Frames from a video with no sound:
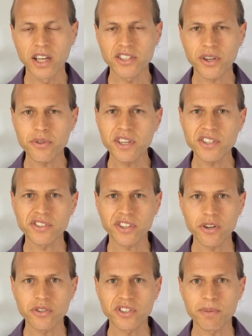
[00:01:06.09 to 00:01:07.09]
So this
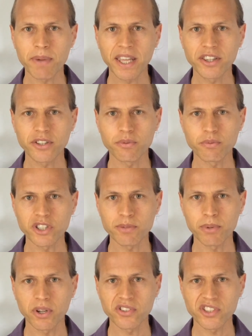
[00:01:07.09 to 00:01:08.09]
dose-dependent
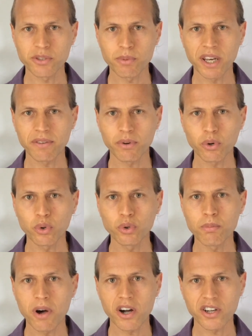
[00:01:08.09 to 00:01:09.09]
response is one of the
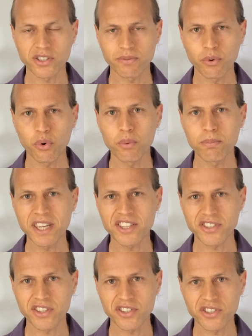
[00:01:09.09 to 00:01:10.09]
hallmarks of
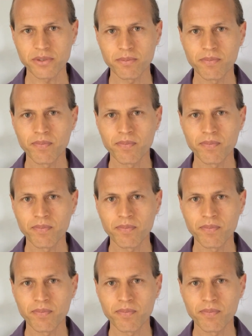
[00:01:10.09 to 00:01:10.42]
hormesis.